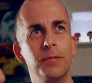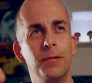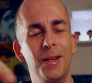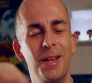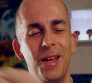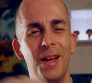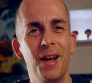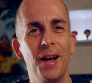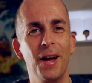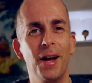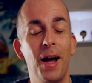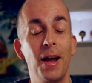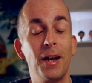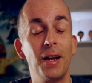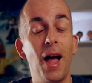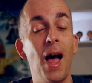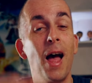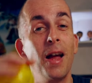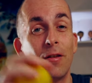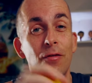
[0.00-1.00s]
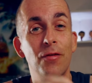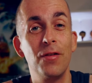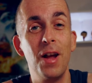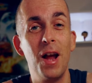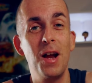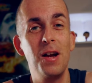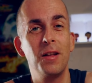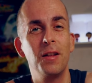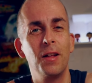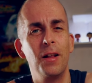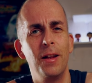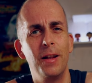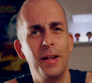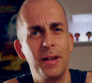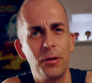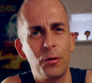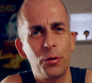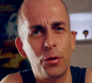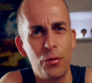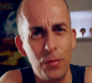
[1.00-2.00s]
Yeah, I created a
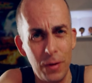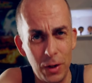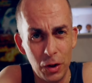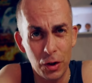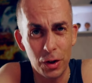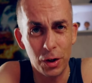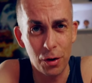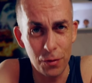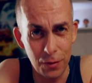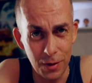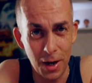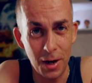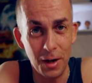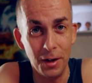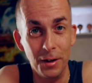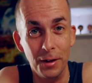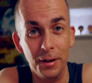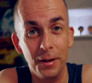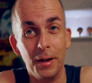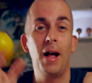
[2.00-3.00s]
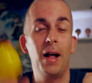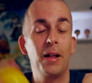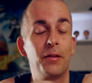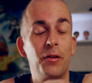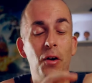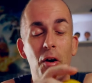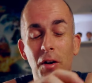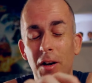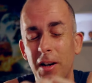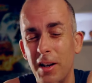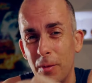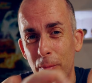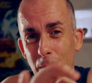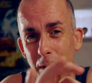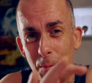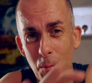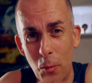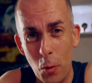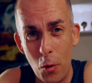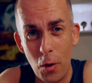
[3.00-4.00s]
little creature creator. I'll talk a little
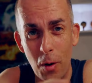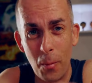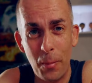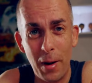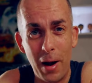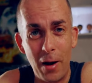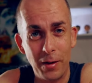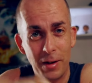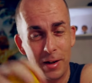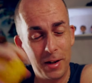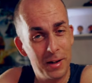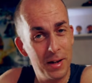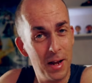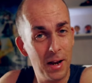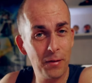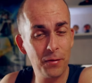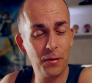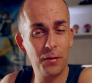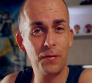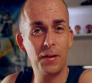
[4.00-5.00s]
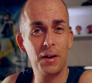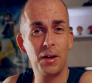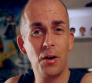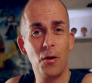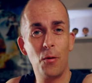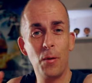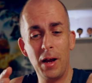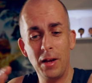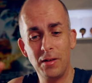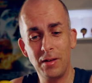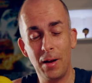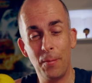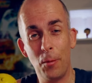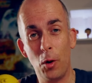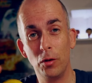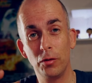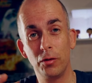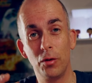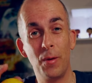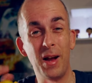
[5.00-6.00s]
bit more about it at the end of the video, as I'm
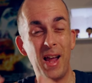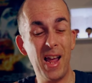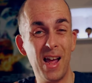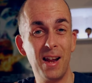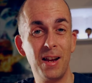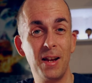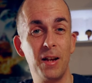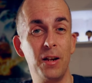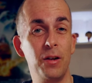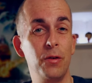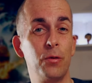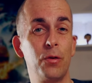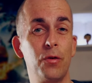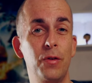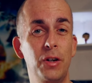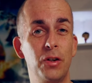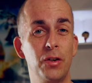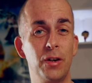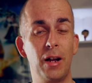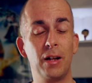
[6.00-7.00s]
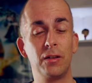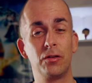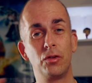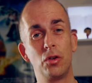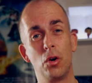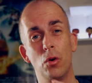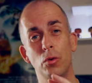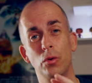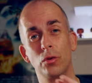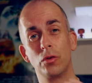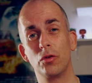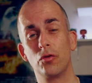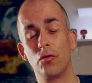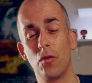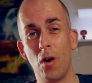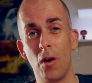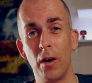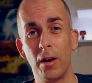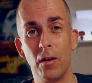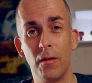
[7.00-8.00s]
also adding a new creature, and I'll show you the
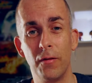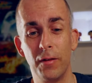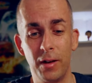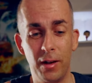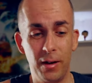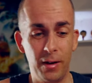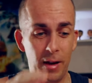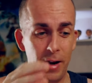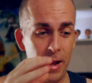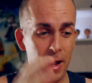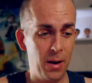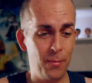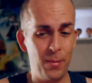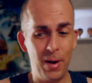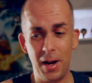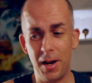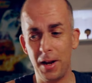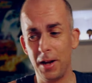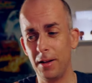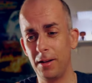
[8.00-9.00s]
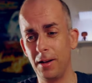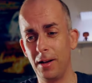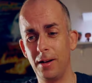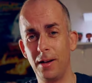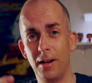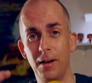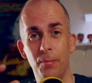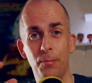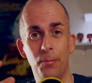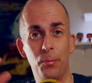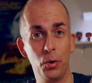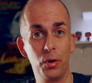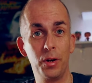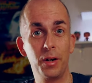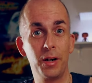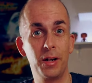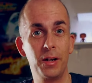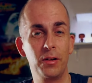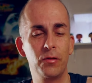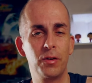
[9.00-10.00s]
drawing of it and then animating it and then
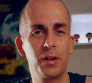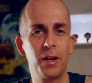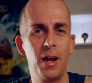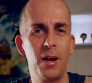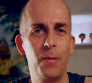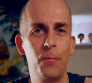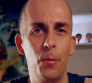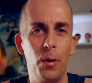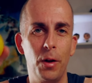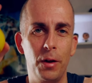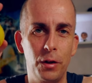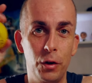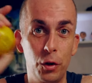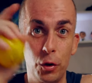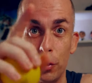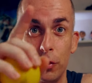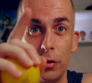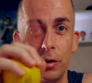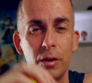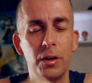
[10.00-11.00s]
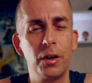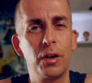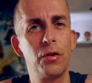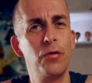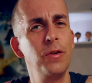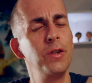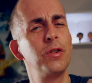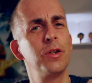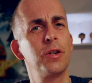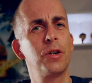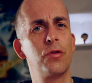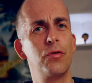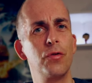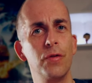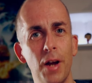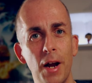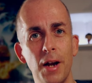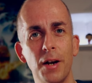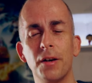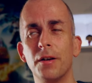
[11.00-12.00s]
putting it into the game using the creature
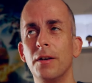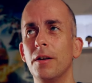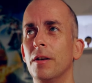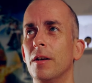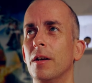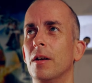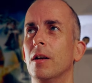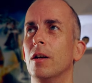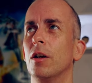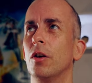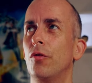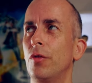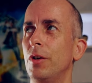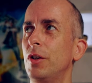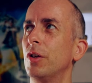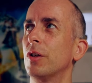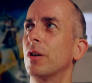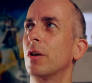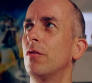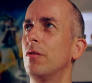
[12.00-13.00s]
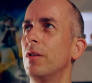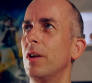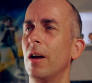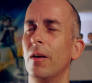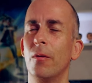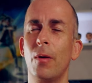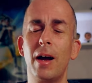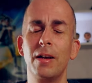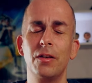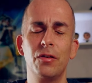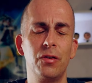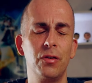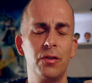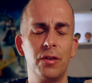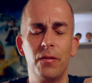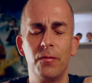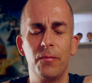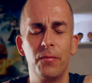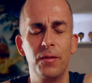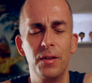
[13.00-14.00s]
creator. I should
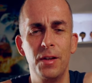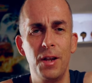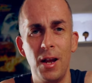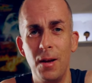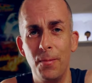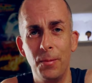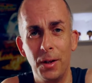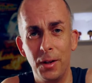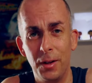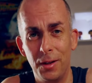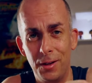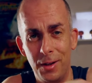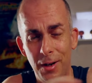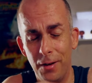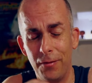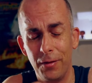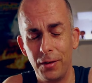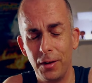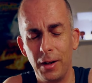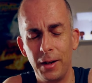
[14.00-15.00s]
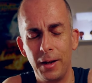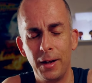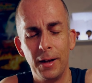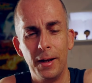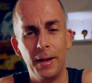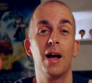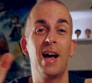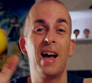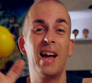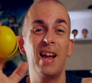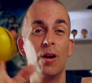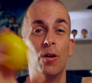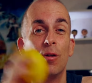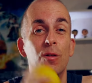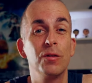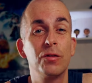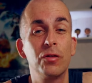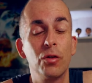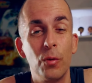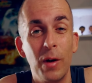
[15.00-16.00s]
have named it differently. I
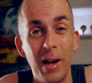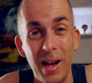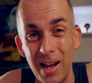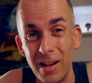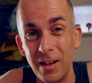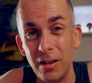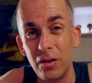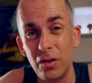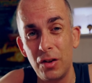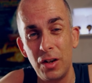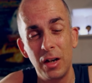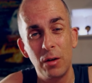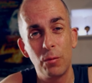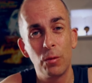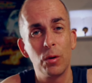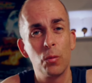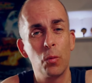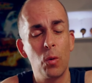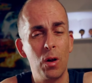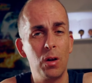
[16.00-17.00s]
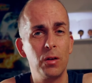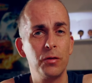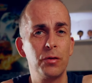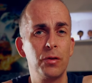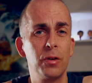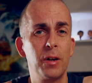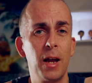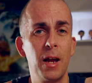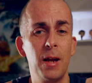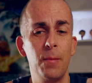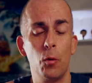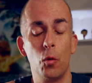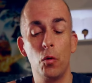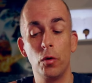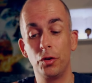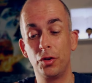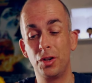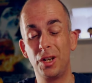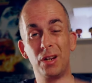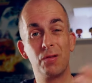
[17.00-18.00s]
also added secret walls to the game,
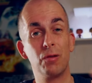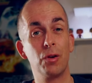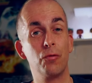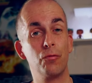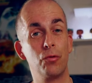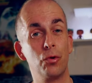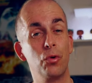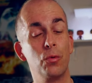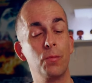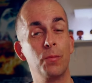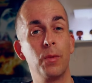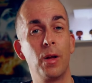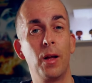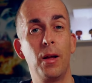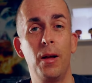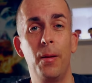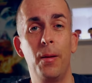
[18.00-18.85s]
or a secret room.